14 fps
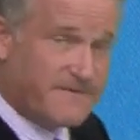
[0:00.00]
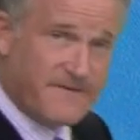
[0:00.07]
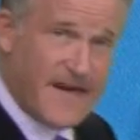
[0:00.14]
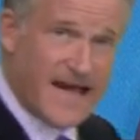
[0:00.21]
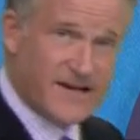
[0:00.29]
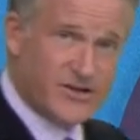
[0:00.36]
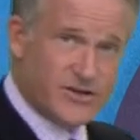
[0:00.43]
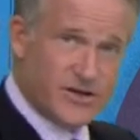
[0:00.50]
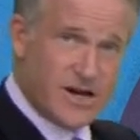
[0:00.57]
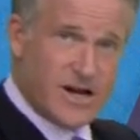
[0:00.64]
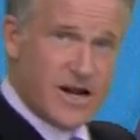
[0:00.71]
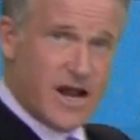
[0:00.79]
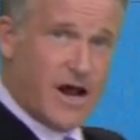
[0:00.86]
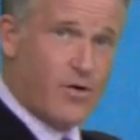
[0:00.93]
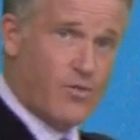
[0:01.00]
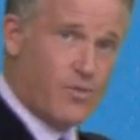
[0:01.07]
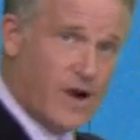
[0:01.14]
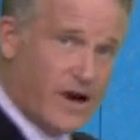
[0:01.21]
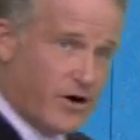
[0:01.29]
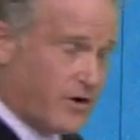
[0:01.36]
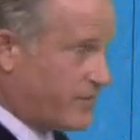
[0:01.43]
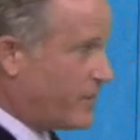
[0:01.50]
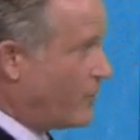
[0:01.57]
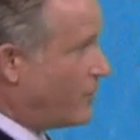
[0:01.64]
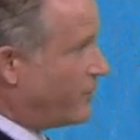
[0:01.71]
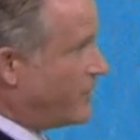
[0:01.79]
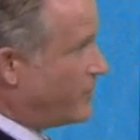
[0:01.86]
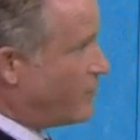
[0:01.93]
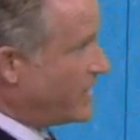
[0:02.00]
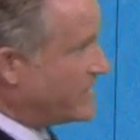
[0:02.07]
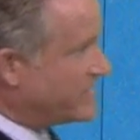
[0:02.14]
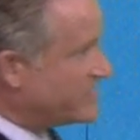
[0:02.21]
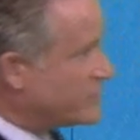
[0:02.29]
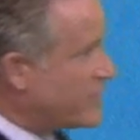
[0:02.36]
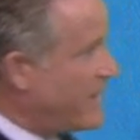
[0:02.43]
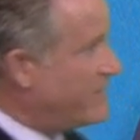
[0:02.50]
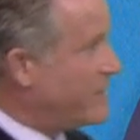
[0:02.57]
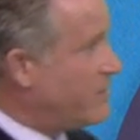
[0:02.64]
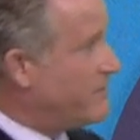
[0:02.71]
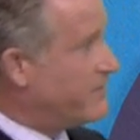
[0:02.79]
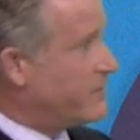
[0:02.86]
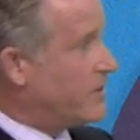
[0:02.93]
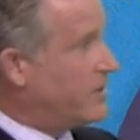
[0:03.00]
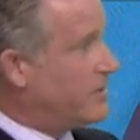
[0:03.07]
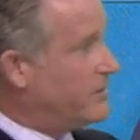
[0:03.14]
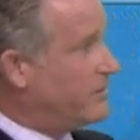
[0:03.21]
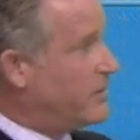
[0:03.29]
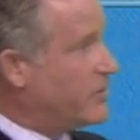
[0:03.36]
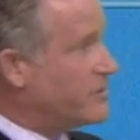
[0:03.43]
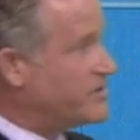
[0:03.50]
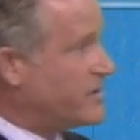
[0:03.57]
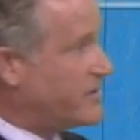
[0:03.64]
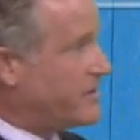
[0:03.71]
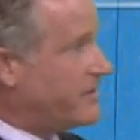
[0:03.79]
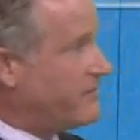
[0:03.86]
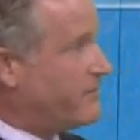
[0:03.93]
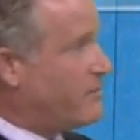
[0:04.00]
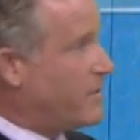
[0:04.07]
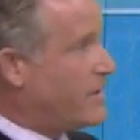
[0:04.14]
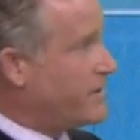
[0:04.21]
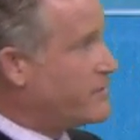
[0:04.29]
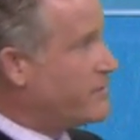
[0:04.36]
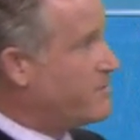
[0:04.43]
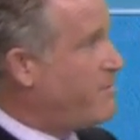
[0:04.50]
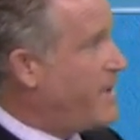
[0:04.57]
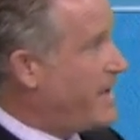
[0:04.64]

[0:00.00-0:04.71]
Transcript: fetch uh, where the, the wind is traveling over a large area of water.